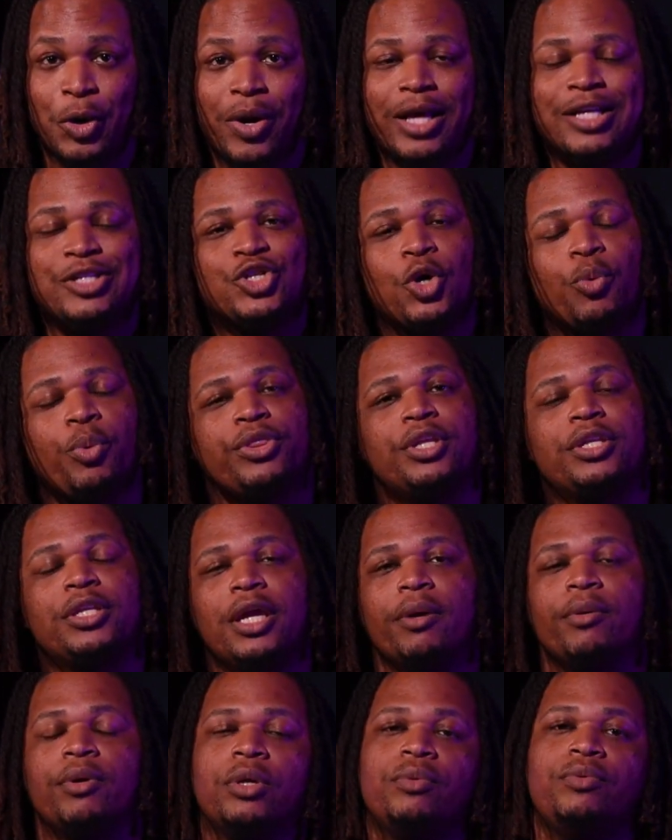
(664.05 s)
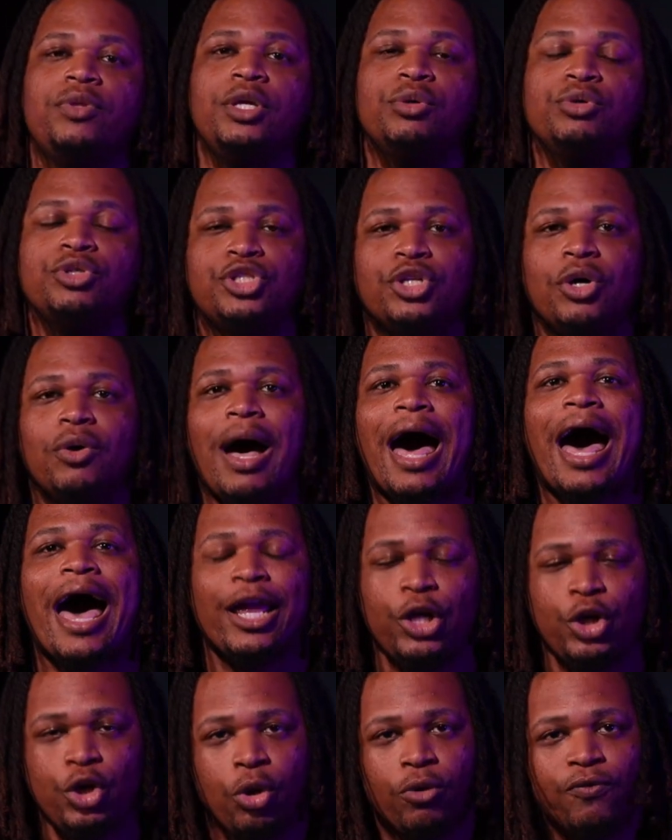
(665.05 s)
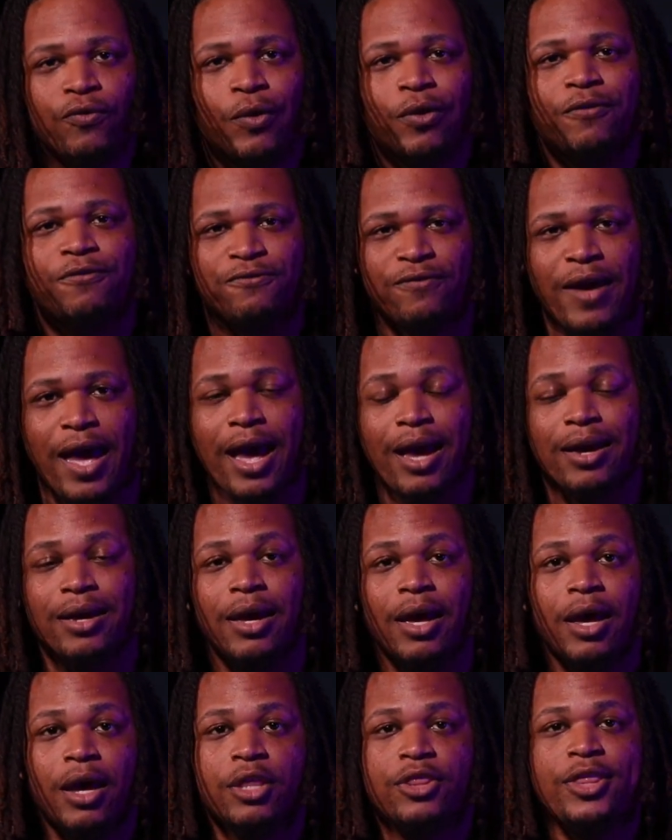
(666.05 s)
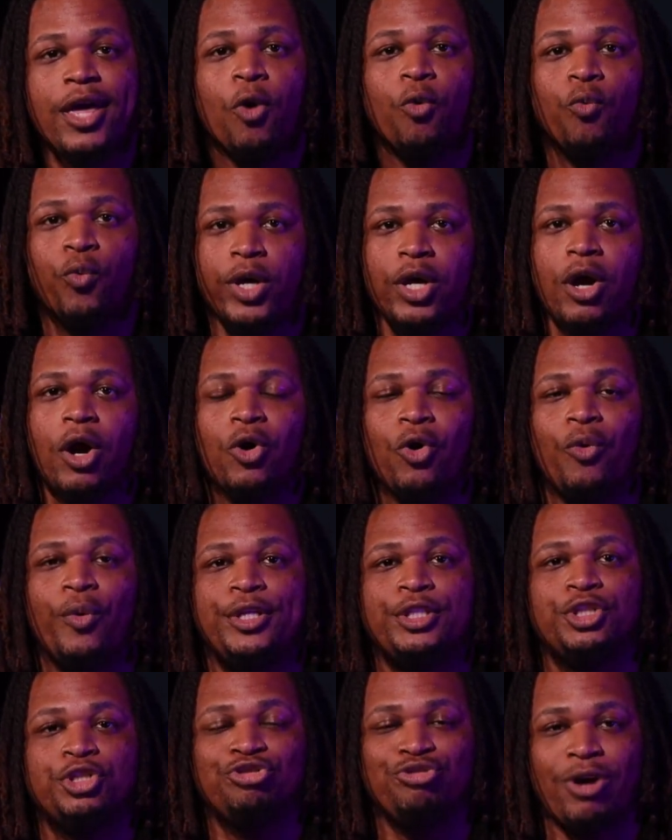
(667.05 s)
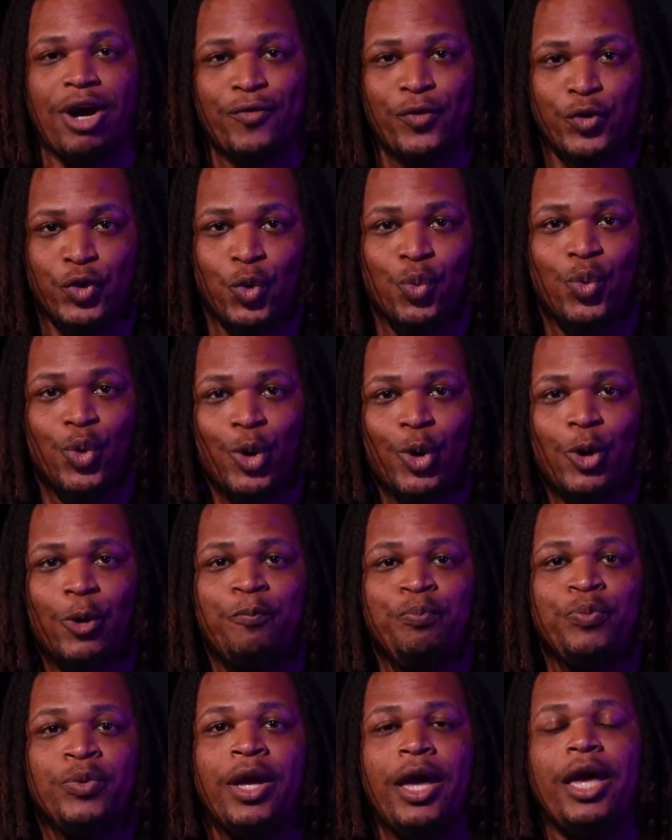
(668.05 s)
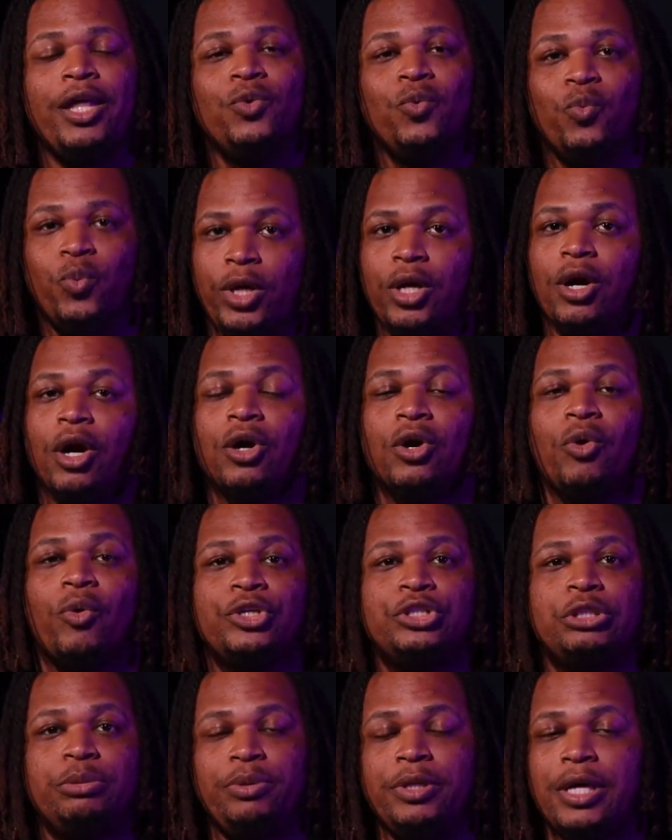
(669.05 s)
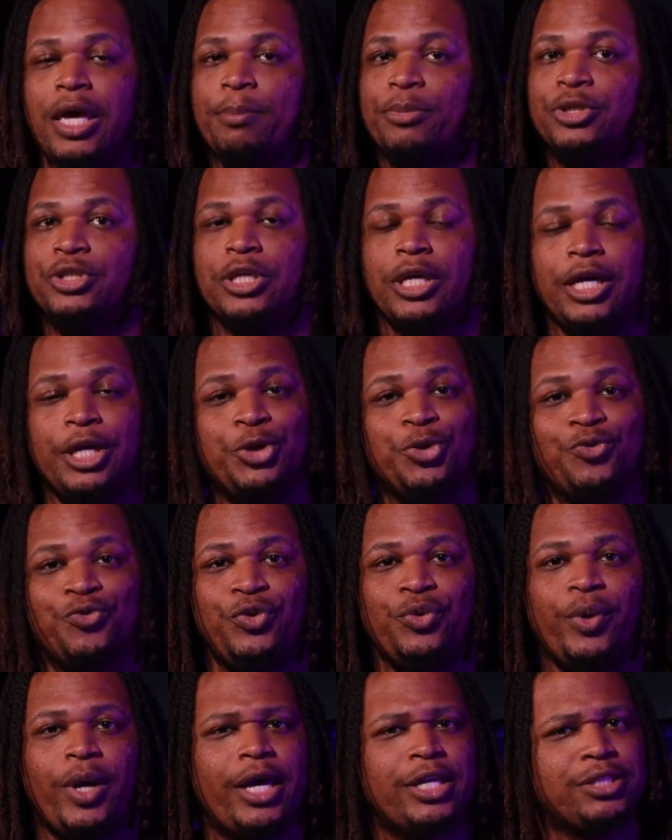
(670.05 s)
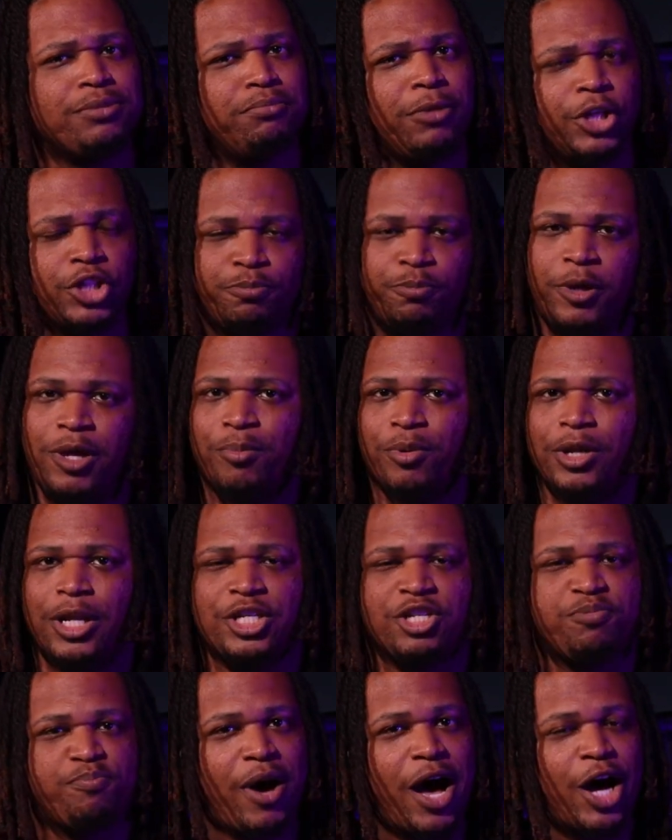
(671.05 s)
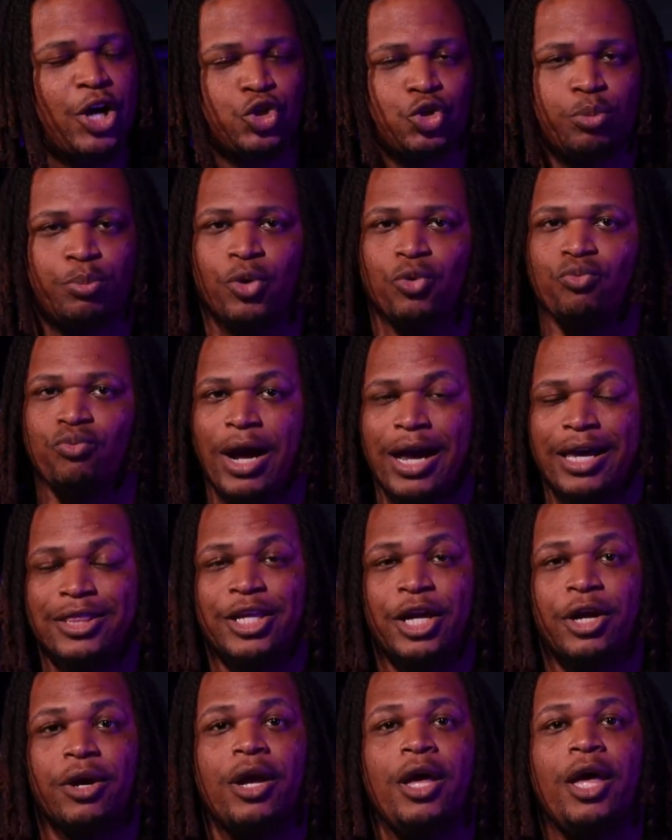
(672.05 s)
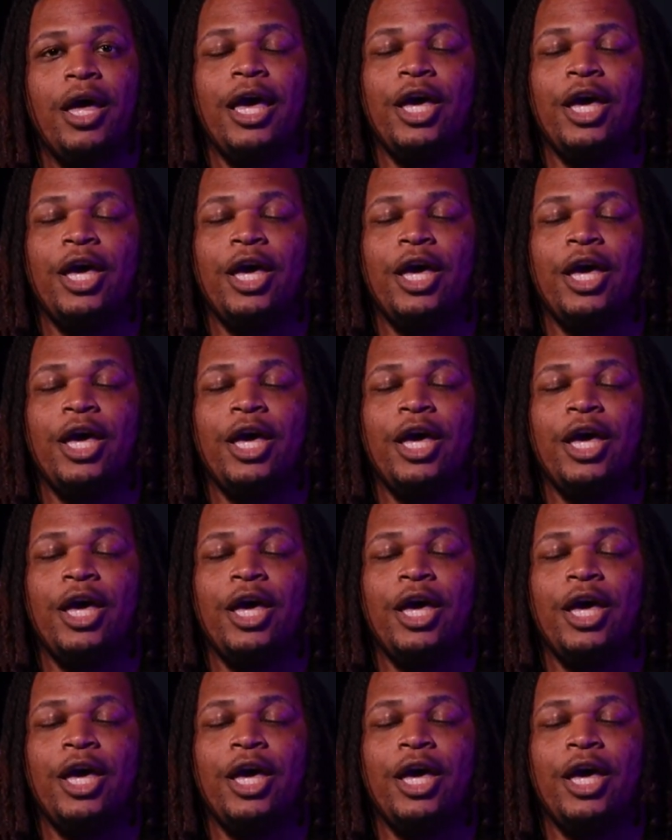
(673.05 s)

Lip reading: And so with the Darron Oneal show, I know for a fact that we are going to travel the world and we are going to be able to interview as much people as possible right there.